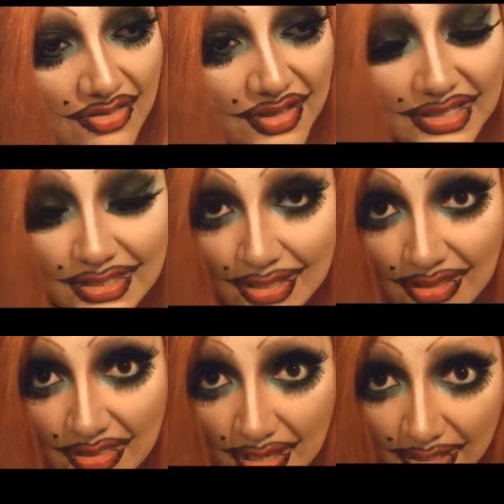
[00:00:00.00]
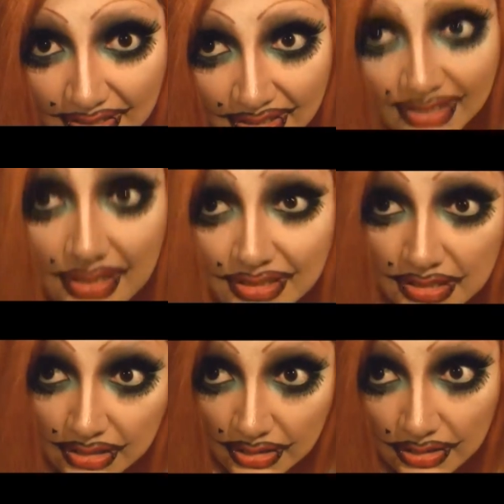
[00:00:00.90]
of things like that.
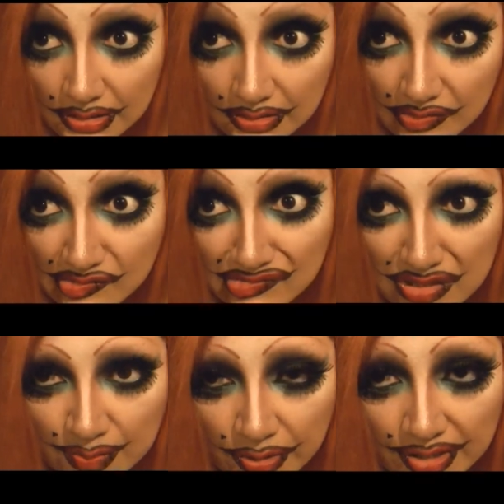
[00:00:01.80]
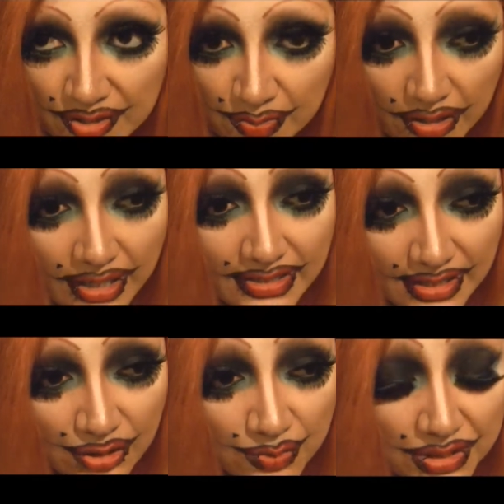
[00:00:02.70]
And surprise, surprise,
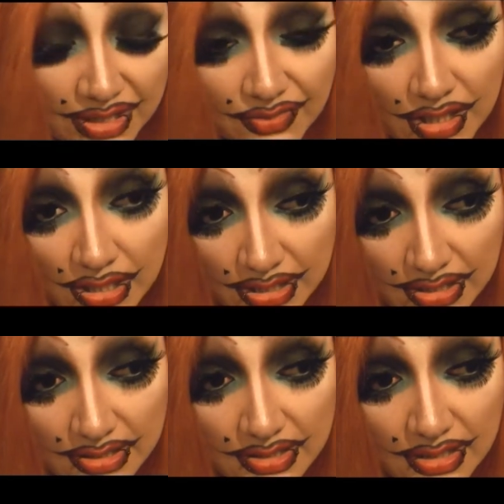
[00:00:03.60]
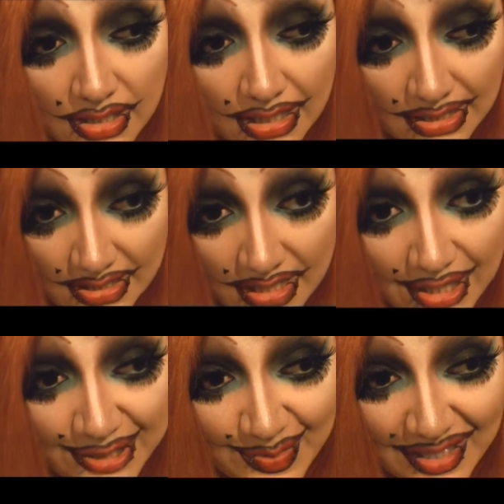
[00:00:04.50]
I do believe in aliens, and it
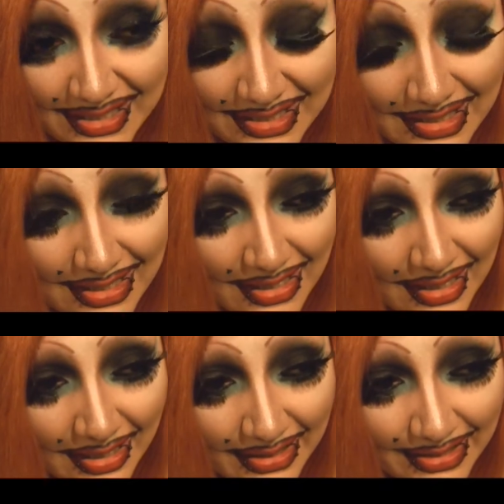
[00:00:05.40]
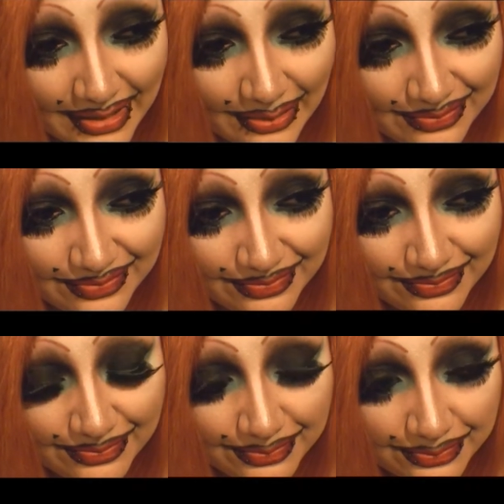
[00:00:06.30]
scares me. And
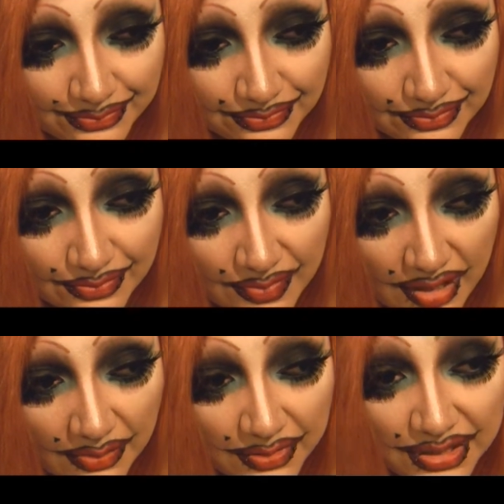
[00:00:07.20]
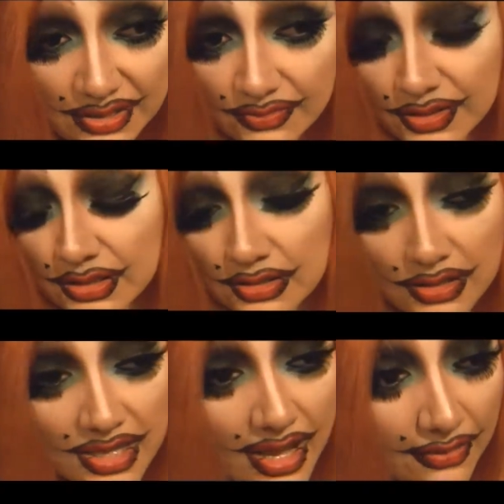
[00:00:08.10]
I believe
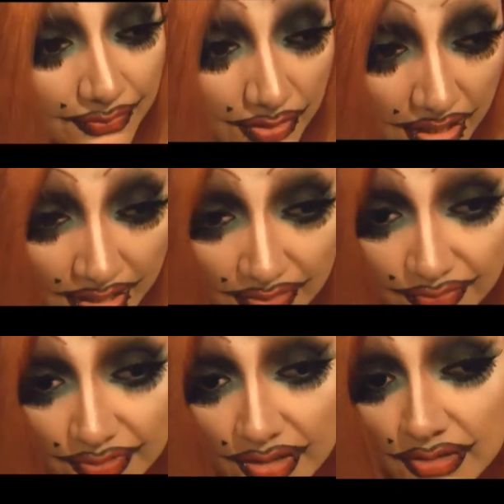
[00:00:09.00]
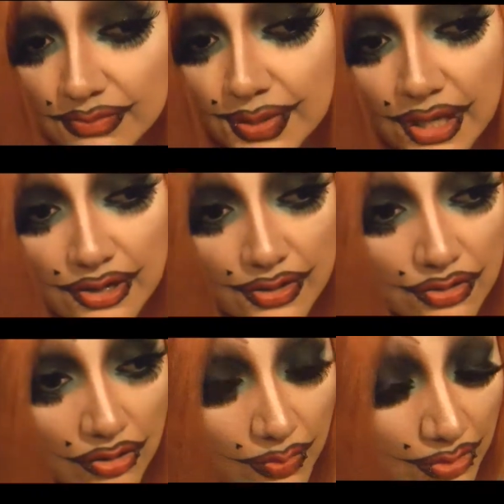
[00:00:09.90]
in the afterlife and
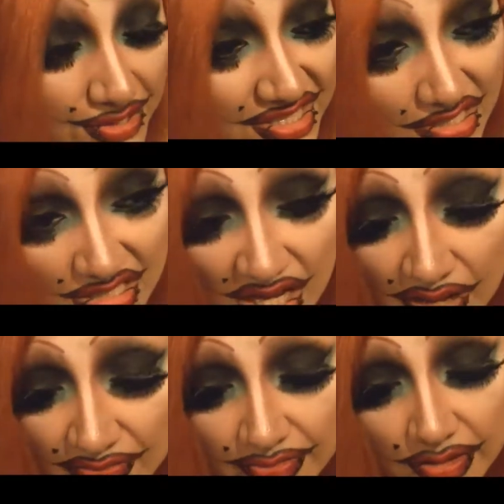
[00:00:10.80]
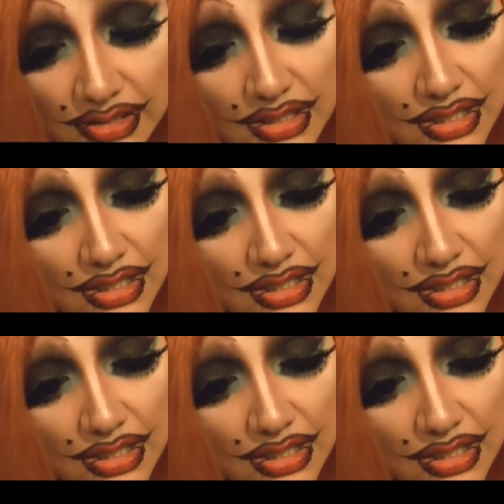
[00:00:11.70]
paranormal stuff and